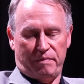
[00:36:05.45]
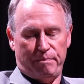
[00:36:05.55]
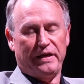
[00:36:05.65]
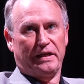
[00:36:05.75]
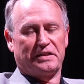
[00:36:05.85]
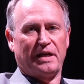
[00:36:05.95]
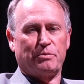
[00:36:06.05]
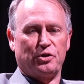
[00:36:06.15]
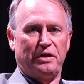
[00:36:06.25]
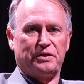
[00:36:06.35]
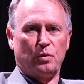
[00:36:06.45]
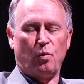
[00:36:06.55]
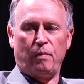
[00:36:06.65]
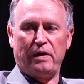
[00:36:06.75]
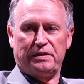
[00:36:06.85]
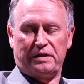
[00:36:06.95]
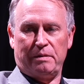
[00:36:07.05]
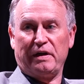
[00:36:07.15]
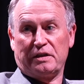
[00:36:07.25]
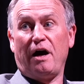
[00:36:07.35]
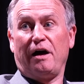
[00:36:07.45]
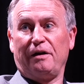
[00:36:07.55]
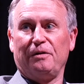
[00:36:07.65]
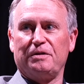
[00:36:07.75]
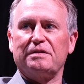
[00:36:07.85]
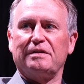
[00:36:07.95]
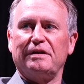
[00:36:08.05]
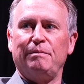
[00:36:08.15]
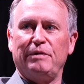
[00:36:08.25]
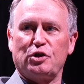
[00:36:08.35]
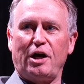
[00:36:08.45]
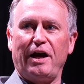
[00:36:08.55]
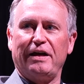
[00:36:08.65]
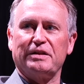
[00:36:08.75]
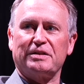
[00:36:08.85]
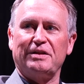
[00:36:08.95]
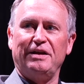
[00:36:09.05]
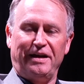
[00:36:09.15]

big exception is the is the McDonald's in Machias.